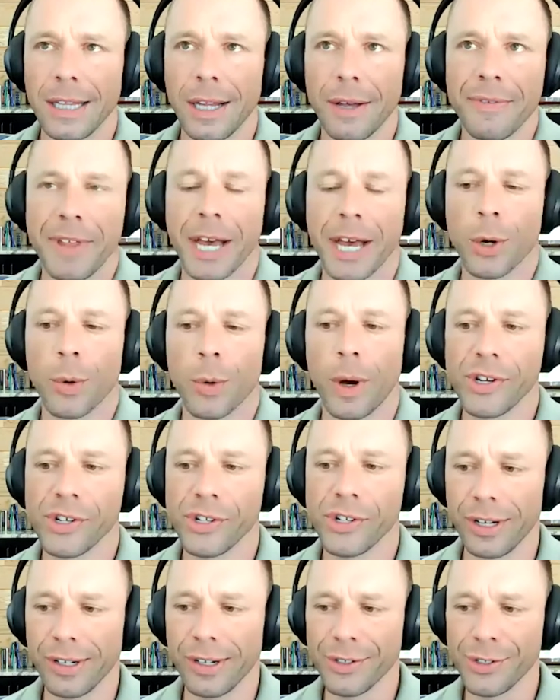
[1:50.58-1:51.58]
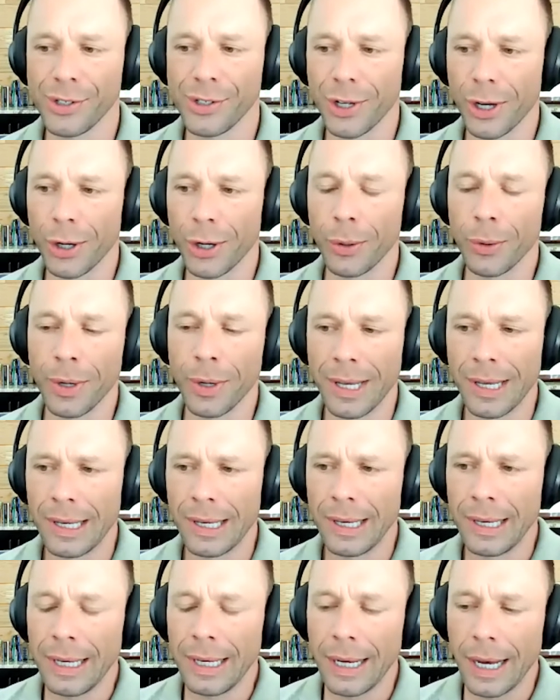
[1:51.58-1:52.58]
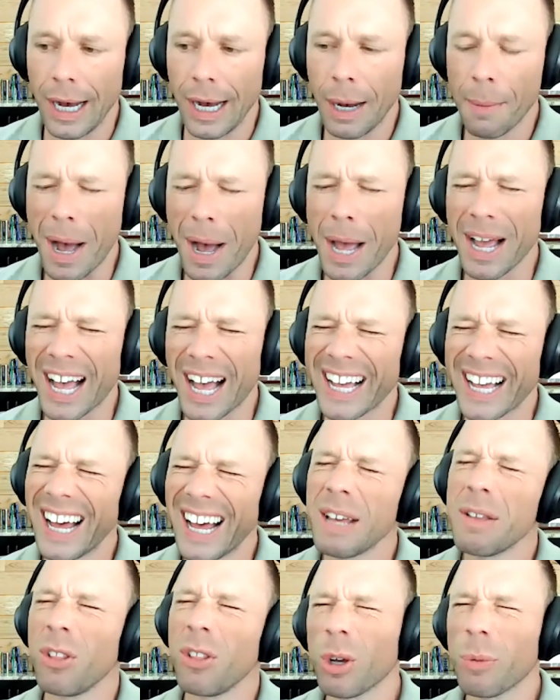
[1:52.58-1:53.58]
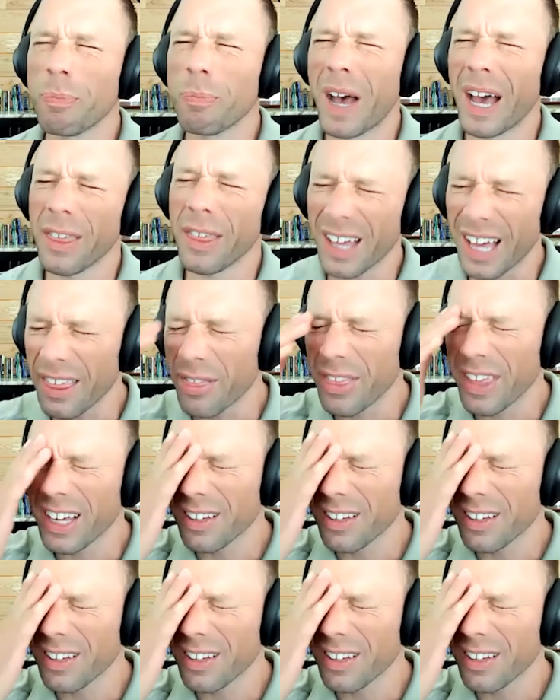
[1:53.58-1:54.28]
that question. So I kind of look, I think